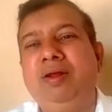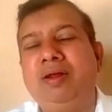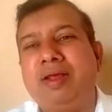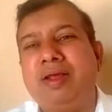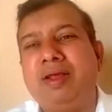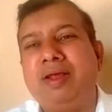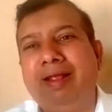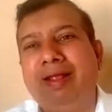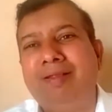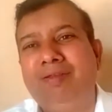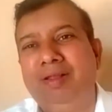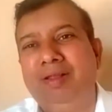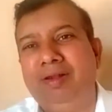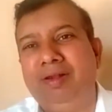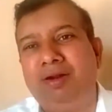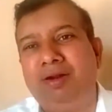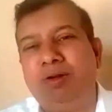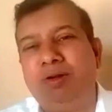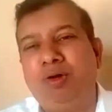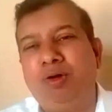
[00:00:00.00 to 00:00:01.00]
cancel it
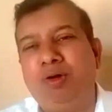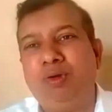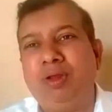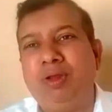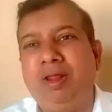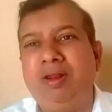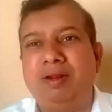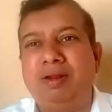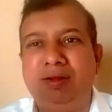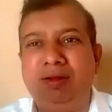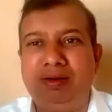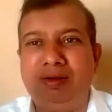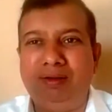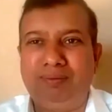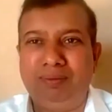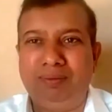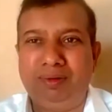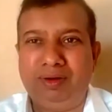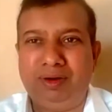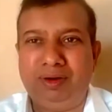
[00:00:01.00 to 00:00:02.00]
or you can
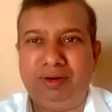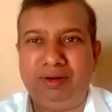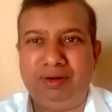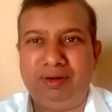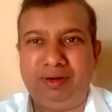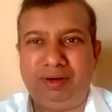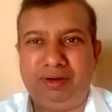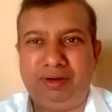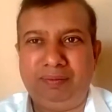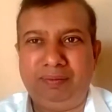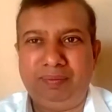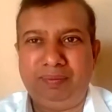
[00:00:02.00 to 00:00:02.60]
return it.